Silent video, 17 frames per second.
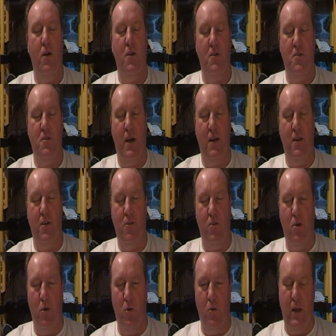on the side
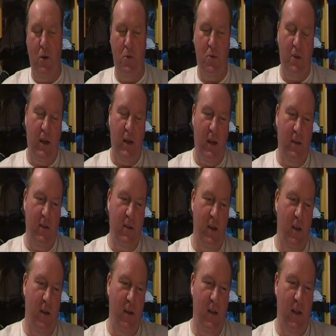of the road
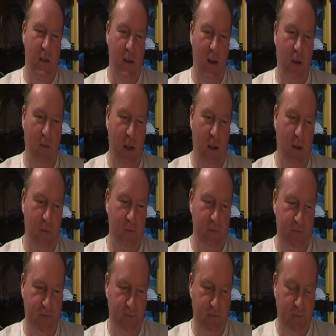outside
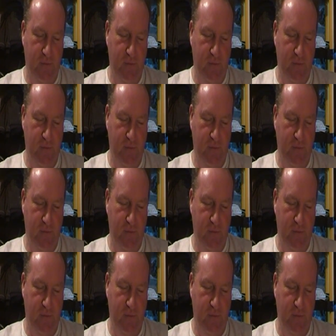Llanderfel.